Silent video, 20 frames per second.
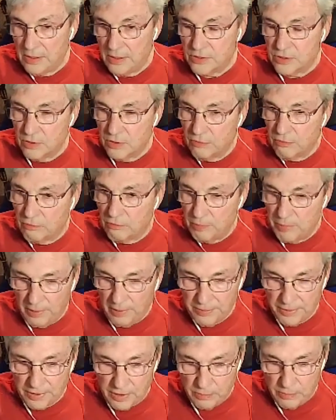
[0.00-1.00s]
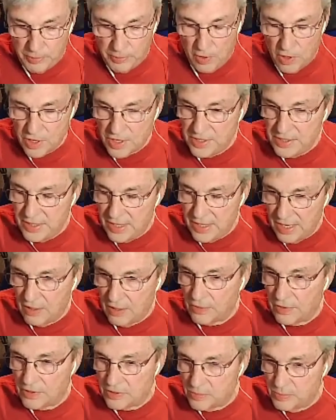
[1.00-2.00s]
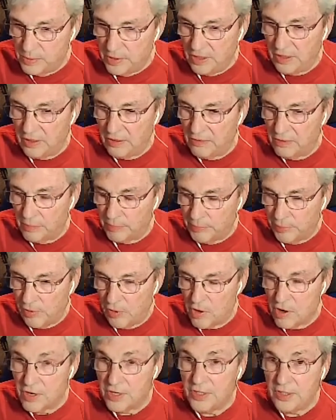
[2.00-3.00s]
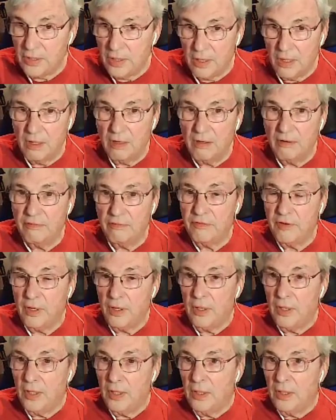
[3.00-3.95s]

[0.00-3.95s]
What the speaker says: So the Republican Party now is being the party of